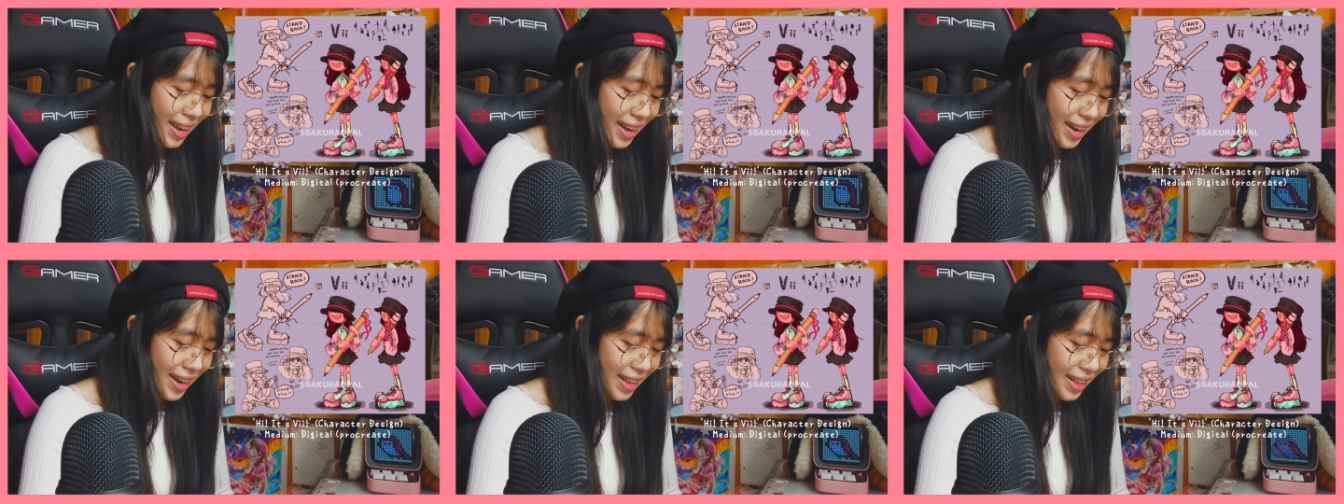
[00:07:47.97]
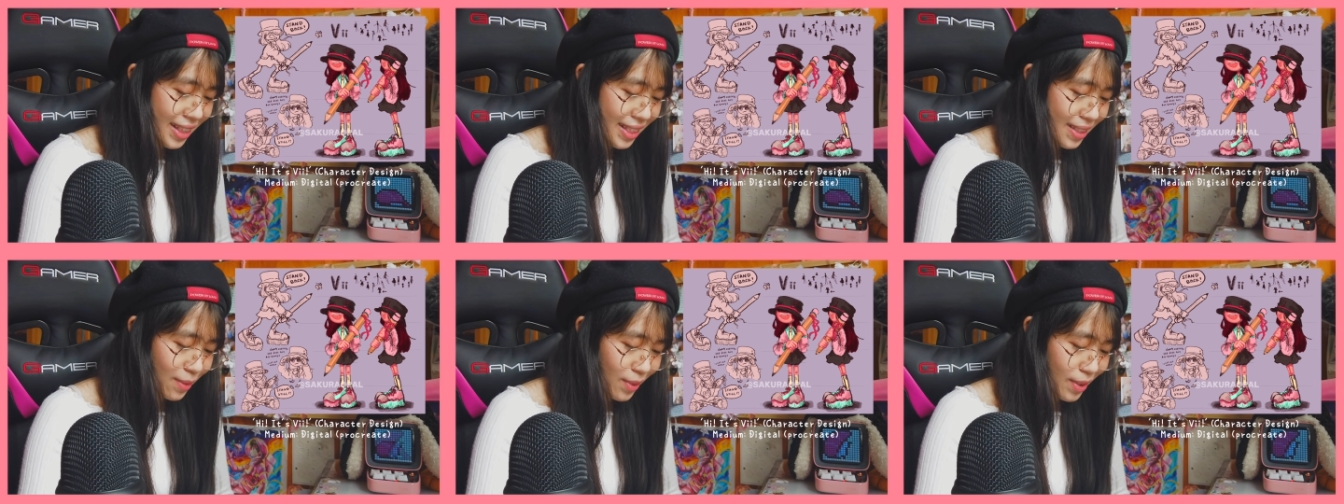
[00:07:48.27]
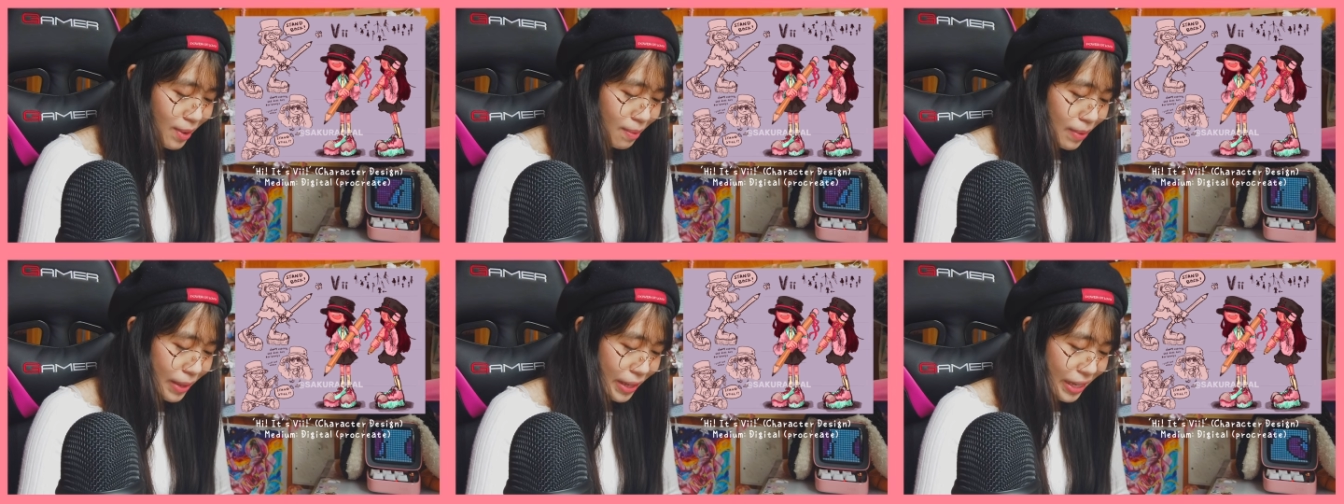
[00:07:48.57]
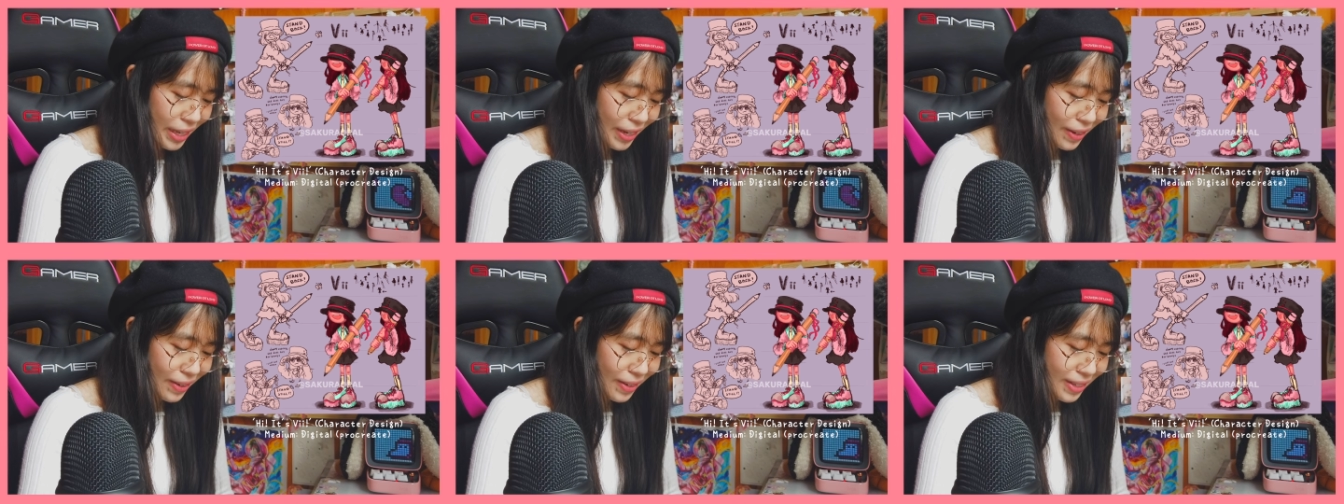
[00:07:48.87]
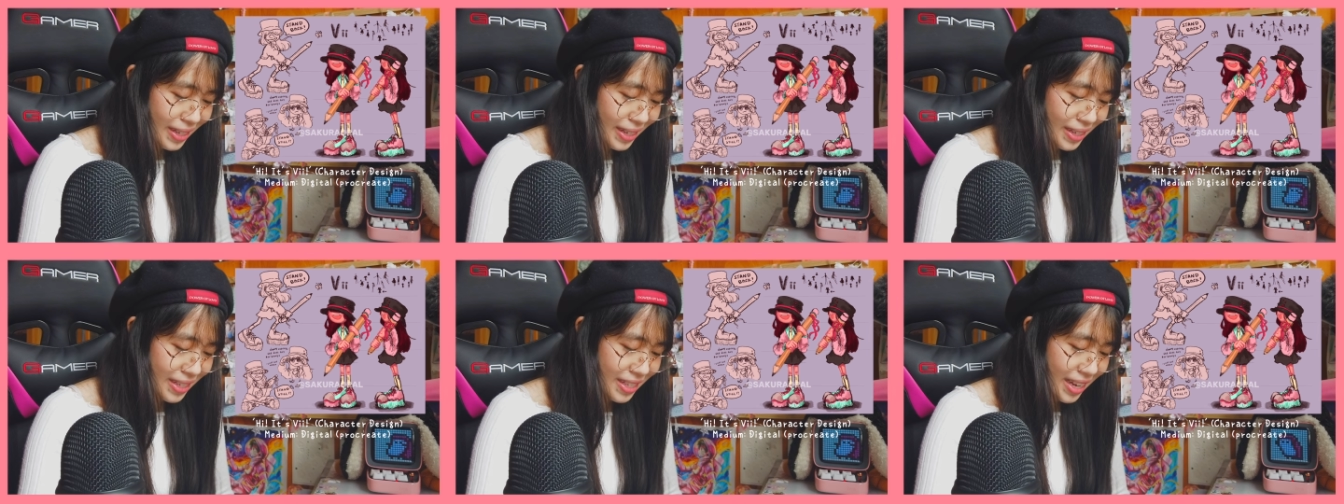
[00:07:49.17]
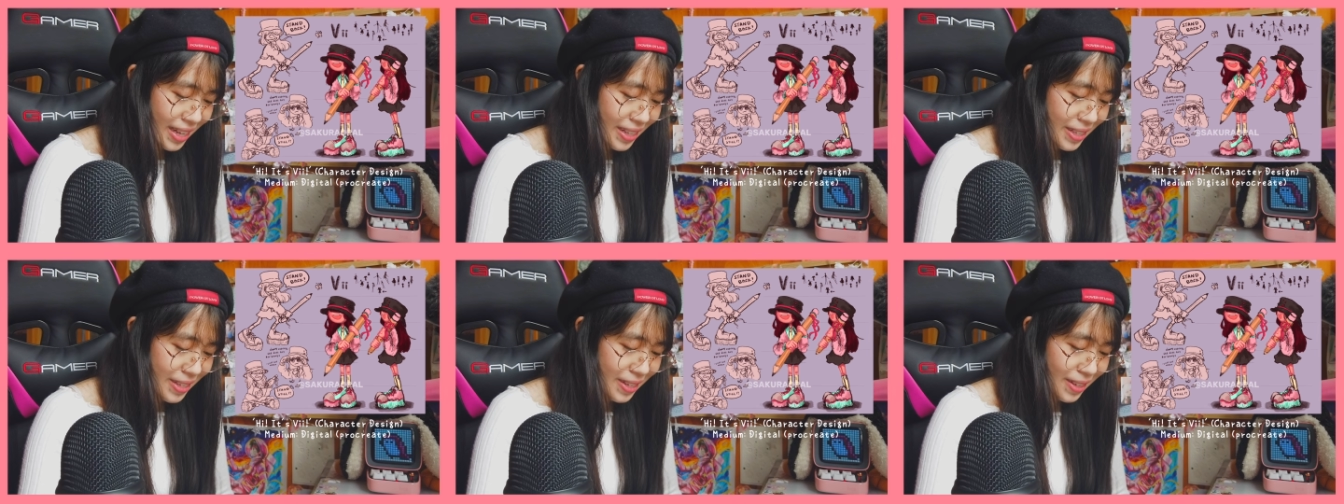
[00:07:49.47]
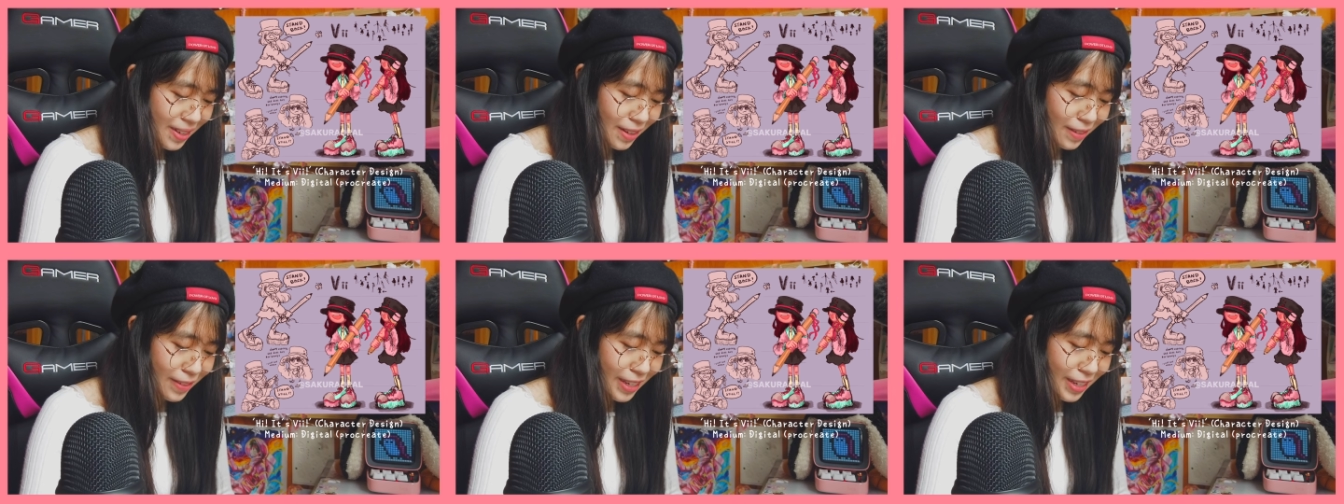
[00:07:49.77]
and then the one below is like stand
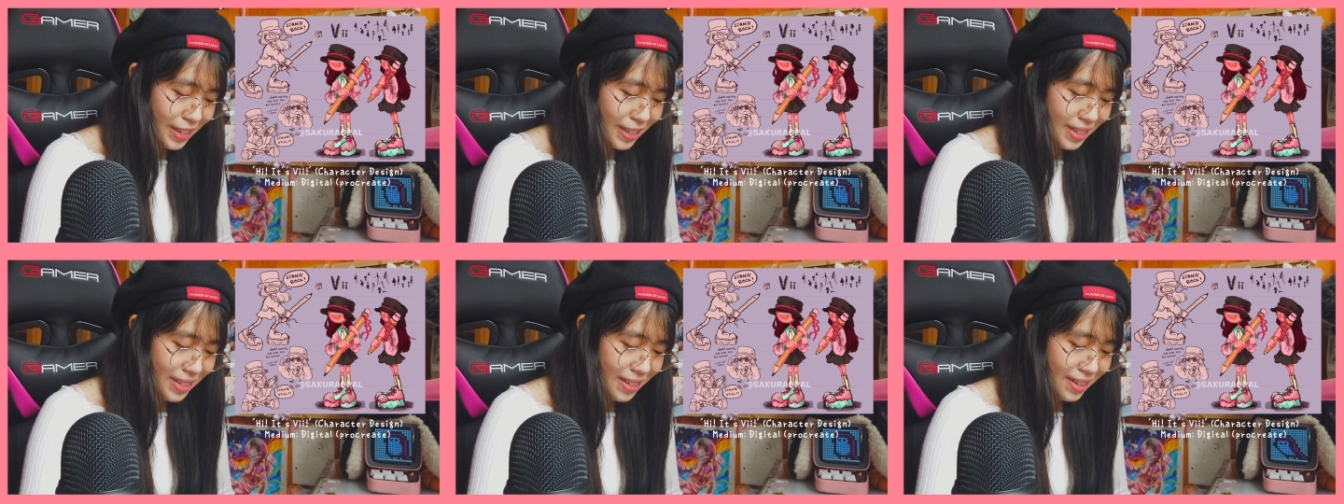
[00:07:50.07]
still because,